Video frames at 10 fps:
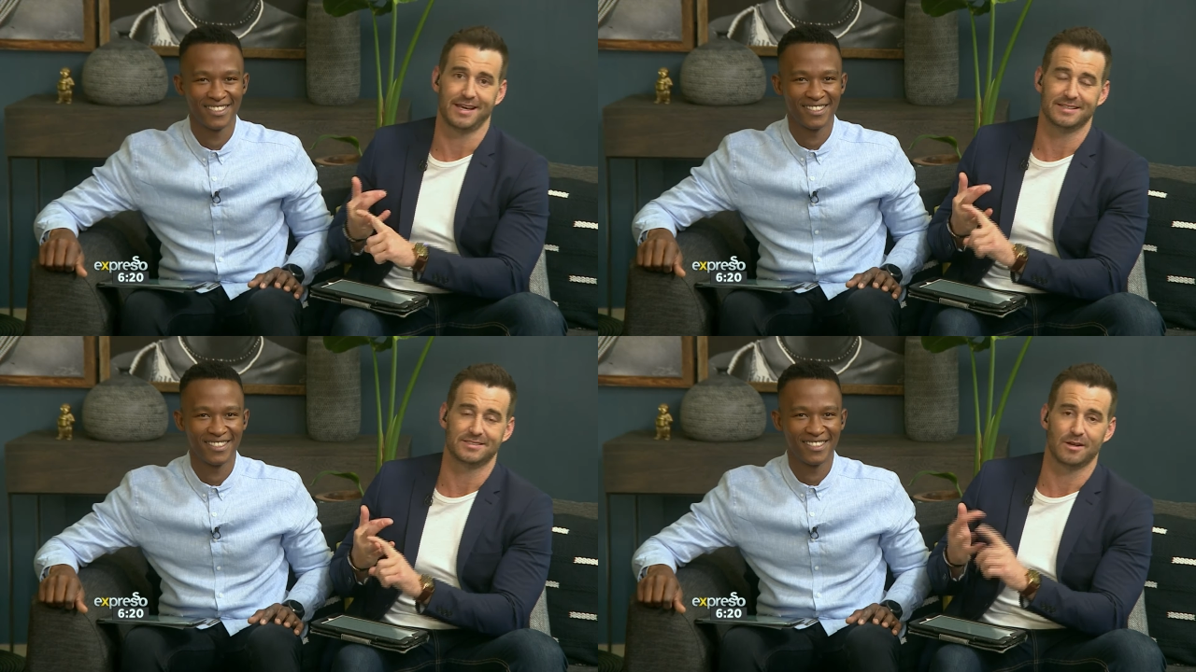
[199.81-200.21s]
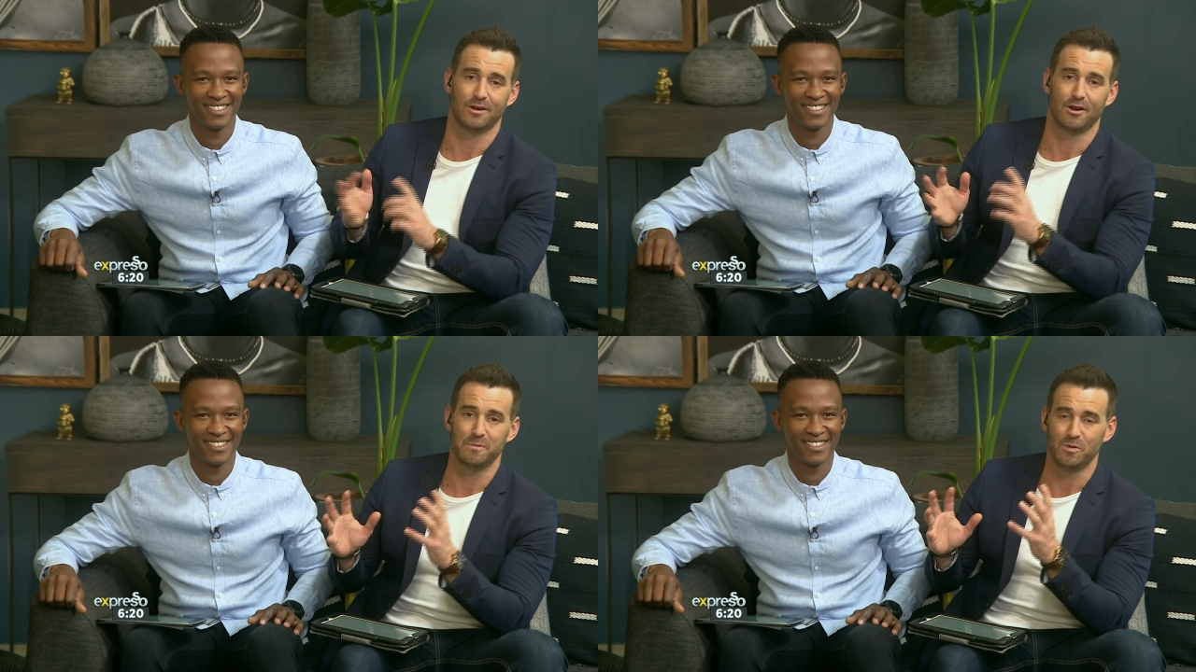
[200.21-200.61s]
Speaker 1: Okay,
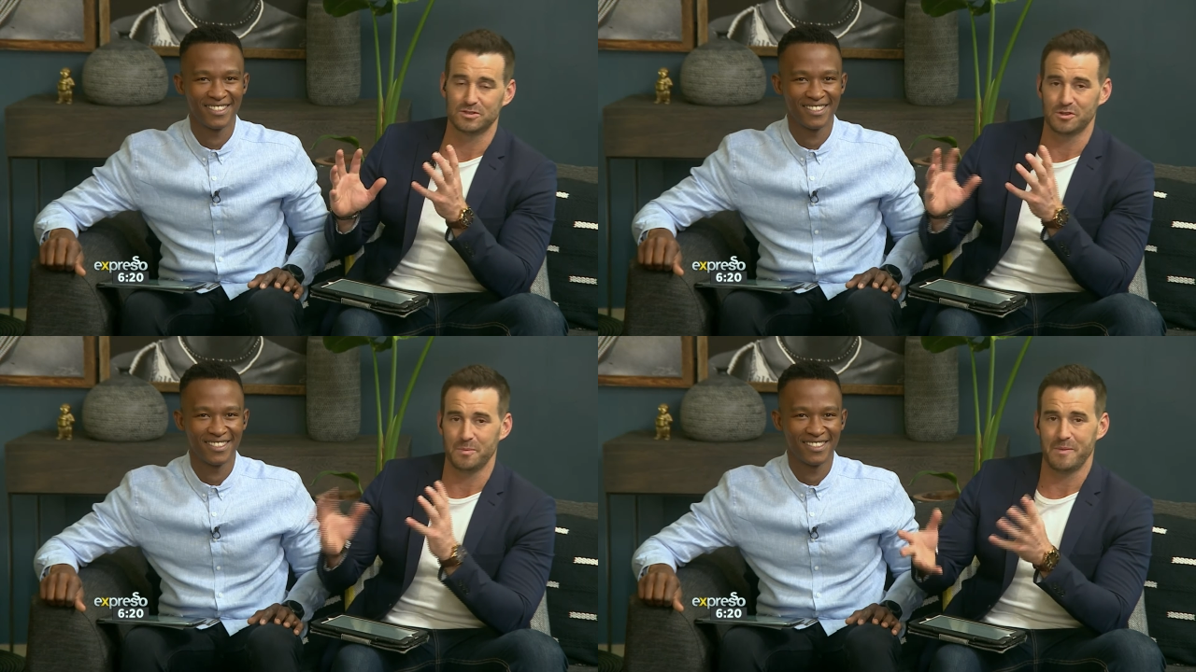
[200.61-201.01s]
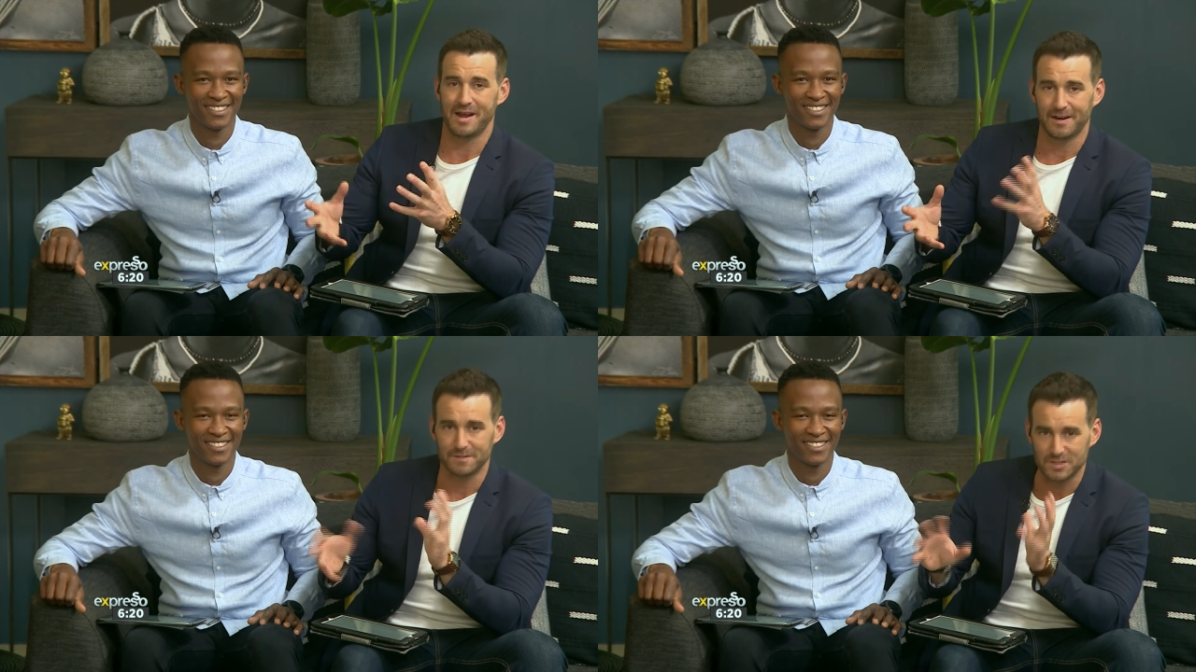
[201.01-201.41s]
so a lot of them will also be
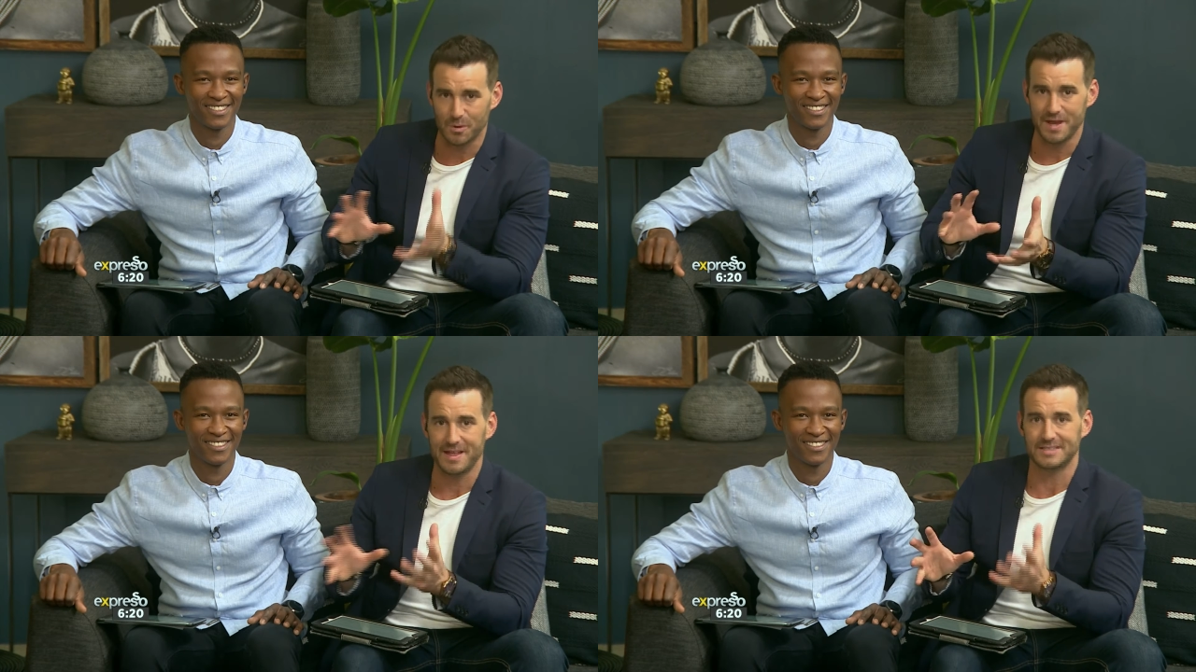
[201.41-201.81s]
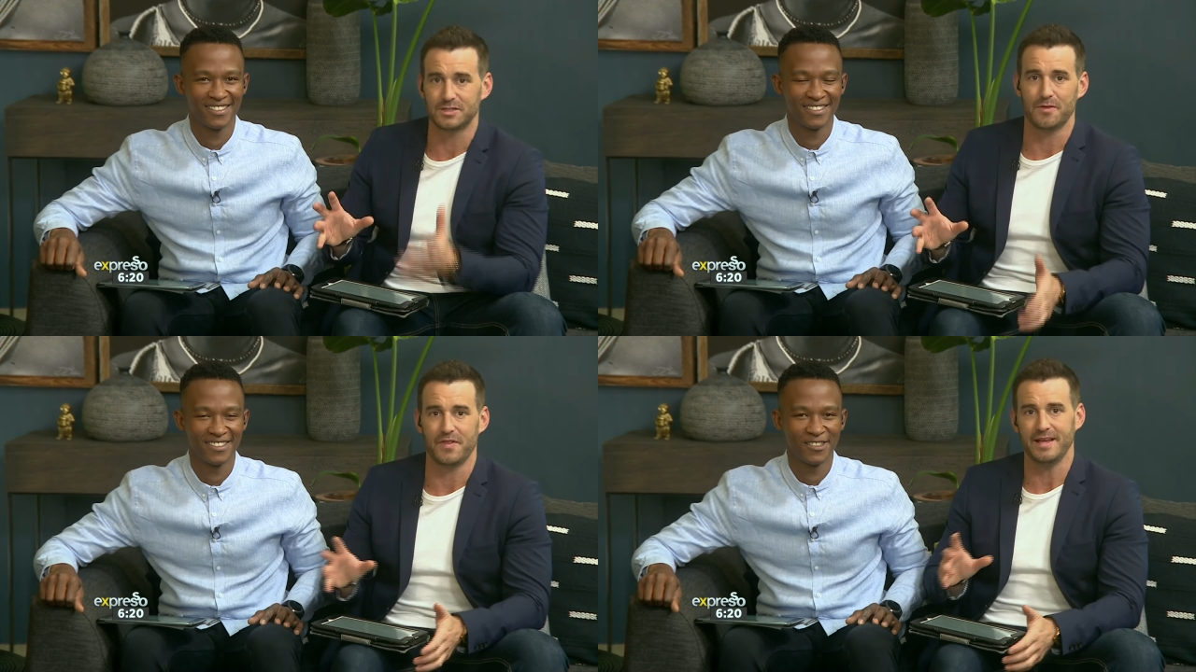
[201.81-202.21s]
made out of soy,
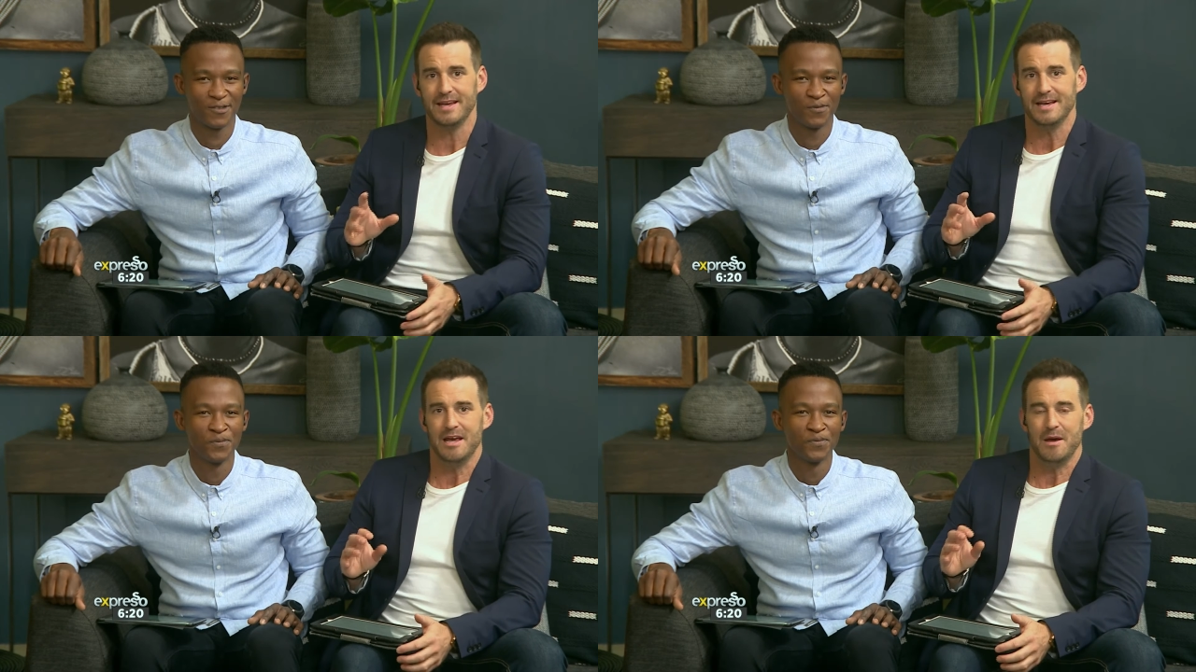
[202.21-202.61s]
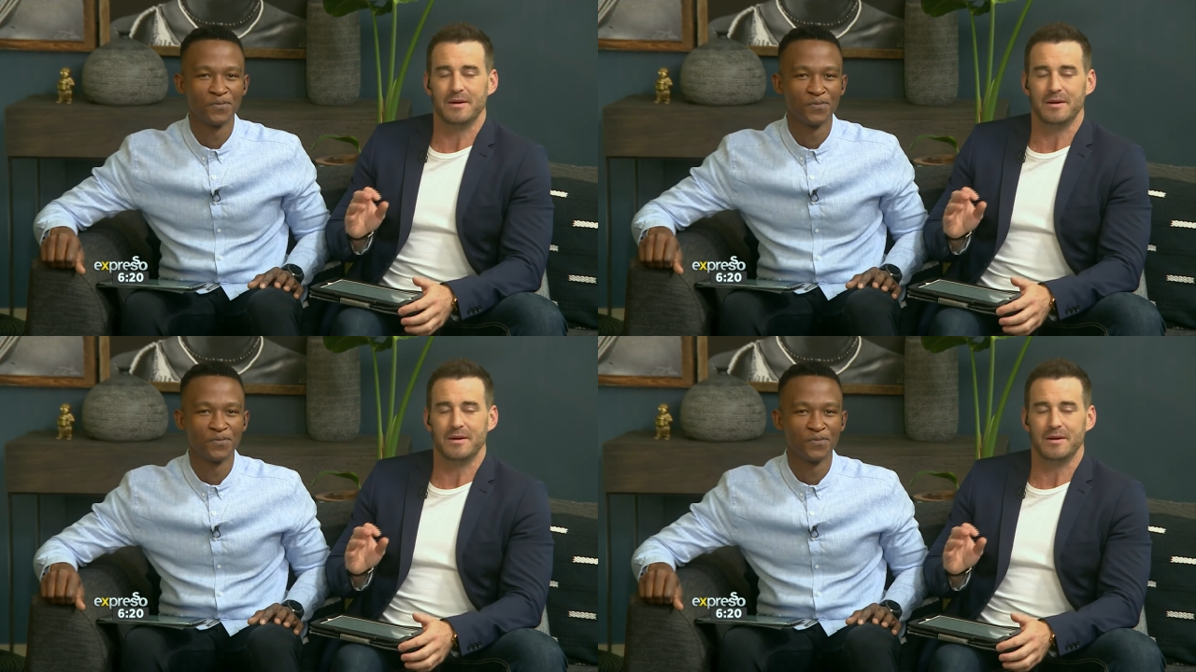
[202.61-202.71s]
that sort of thing.